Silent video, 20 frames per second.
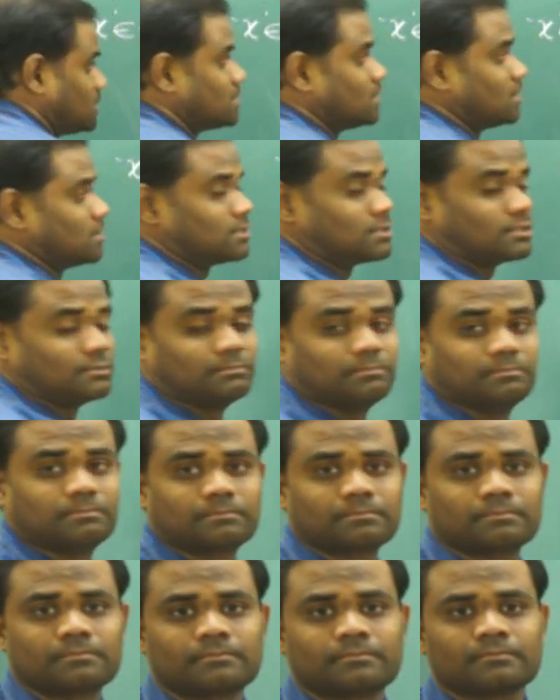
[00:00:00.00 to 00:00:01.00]
system.
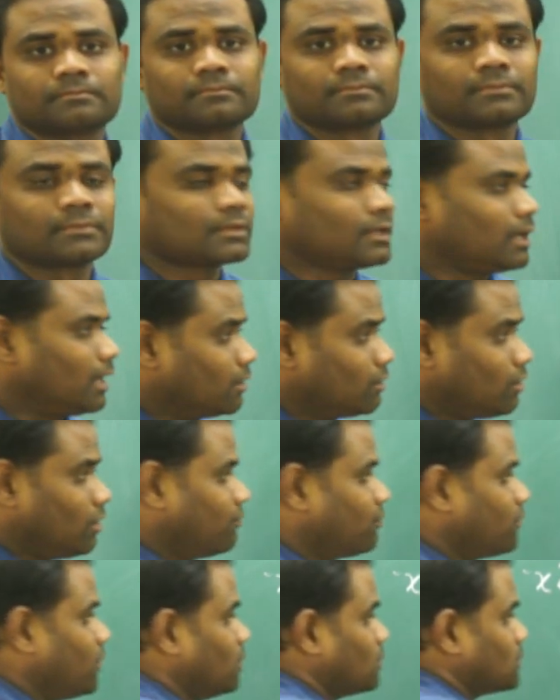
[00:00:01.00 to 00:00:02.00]
And
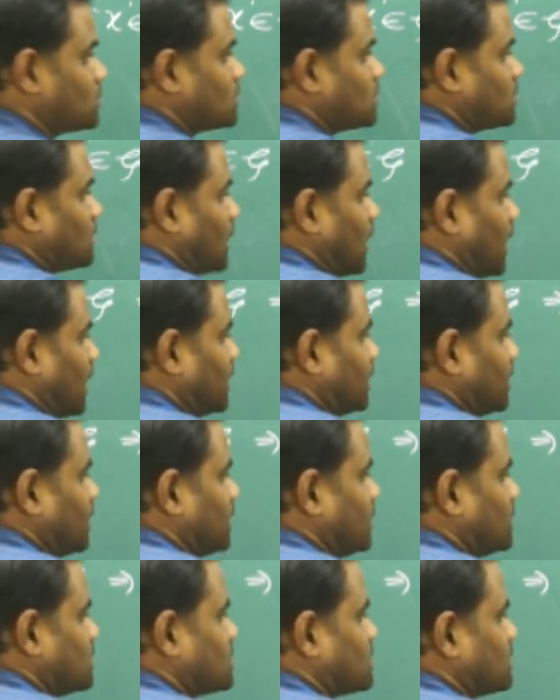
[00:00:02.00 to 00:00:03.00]
of course, I
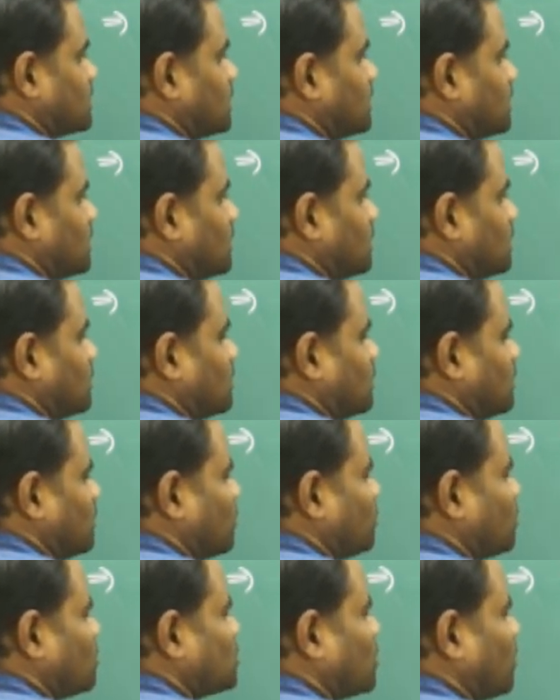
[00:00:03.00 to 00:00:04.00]
is
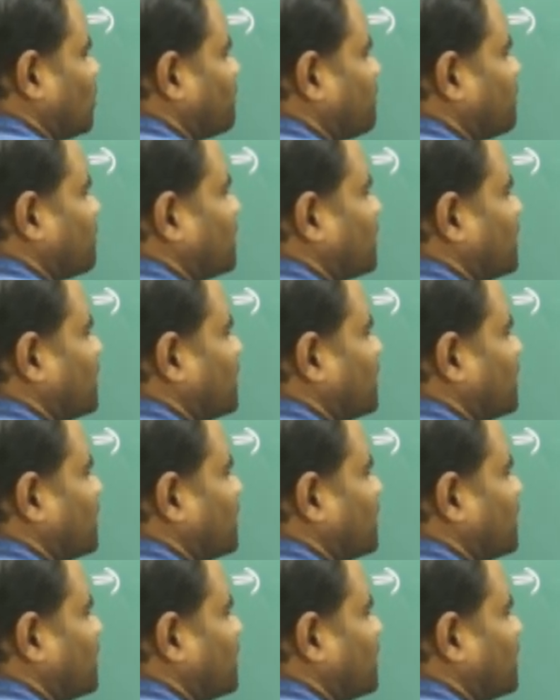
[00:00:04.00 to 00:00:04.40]
root of